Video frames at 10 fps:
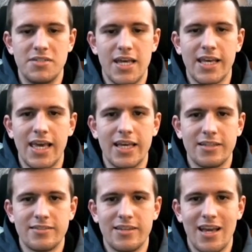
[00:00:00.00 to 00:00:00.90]

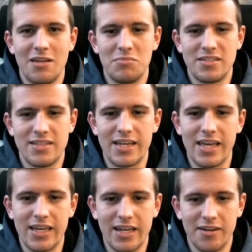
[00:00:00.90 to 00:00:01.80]
taking and
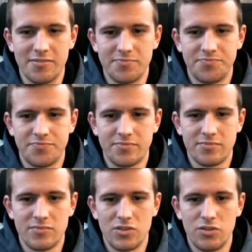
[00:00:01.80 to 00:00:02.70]
mistaking here.
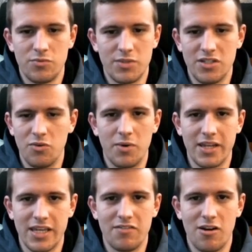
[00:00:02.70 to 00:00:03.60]
We don't want
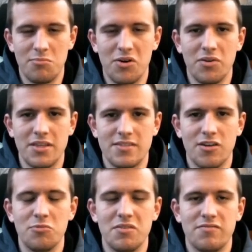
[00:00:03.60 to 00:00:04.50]
to give our opponent this
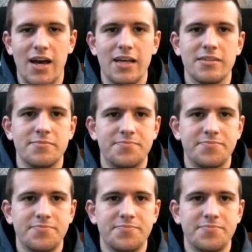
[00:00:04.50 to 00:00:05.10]
open file.